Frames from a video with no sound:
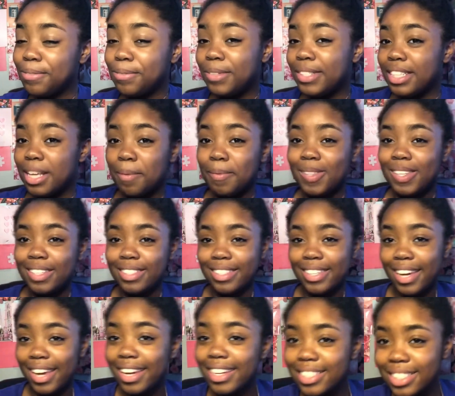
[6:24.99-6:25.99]
was able to
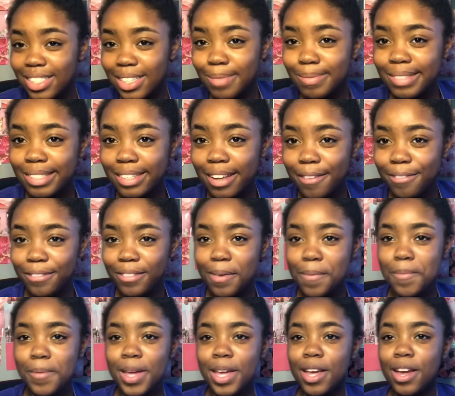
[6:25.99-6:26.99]
take some stuff
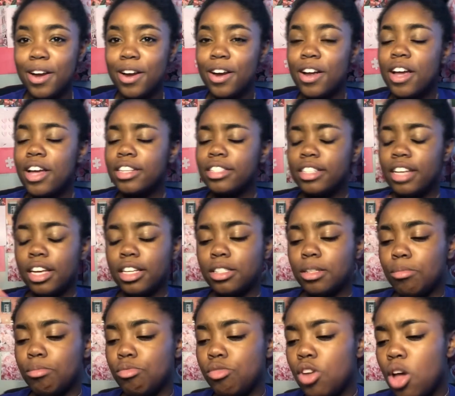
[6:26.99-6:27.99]
from here, take
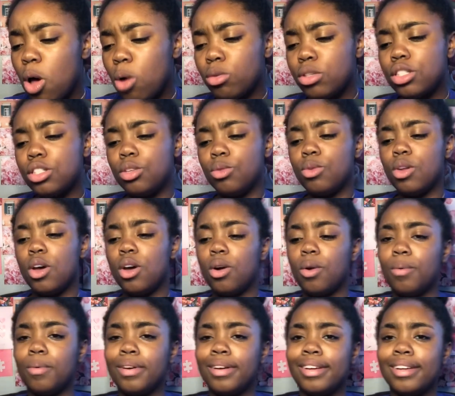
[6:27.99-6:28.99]
some notes, you
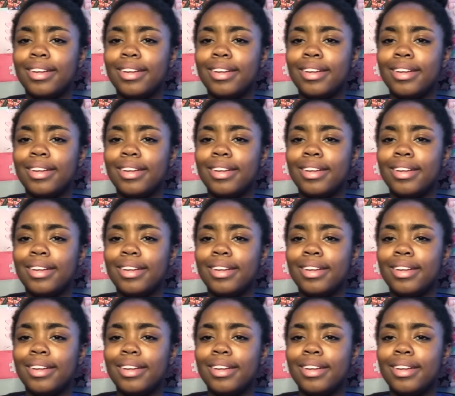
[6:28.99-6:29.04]
know.